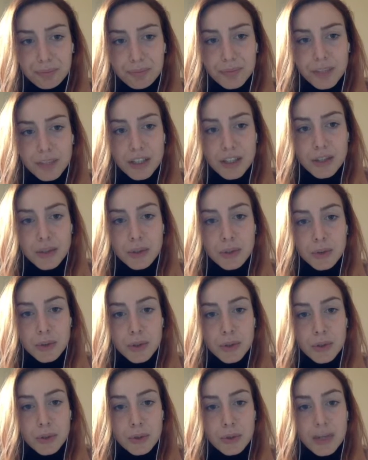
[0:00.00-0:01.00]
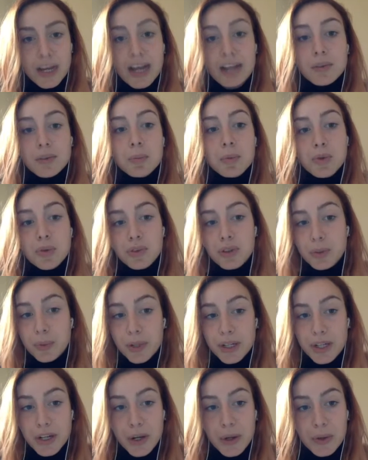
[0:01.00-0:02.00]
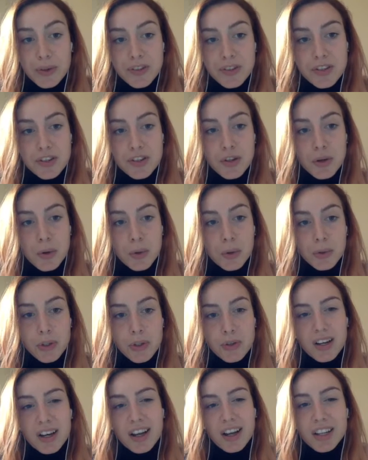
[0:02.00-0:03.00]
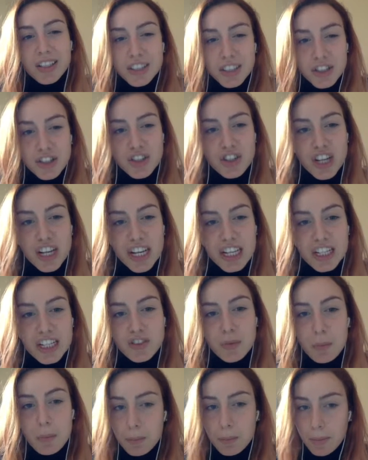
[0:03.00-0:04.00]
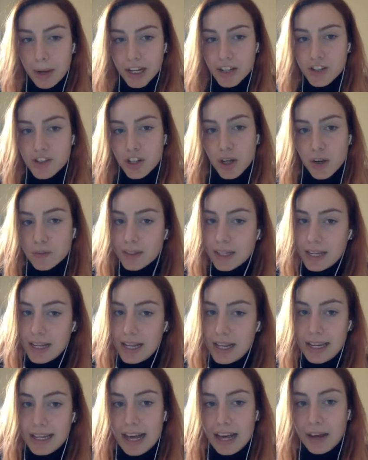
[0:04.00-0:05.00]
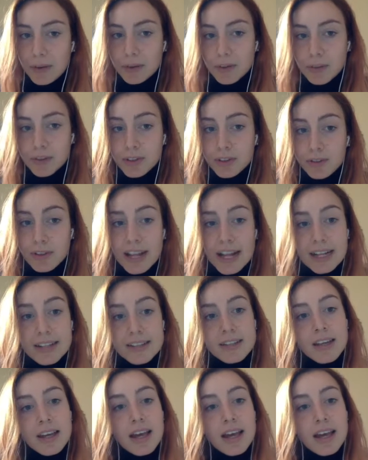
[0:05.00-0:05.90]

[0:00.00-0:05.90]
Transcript: you can't move the windows, so you can't change much of the layout of the flat,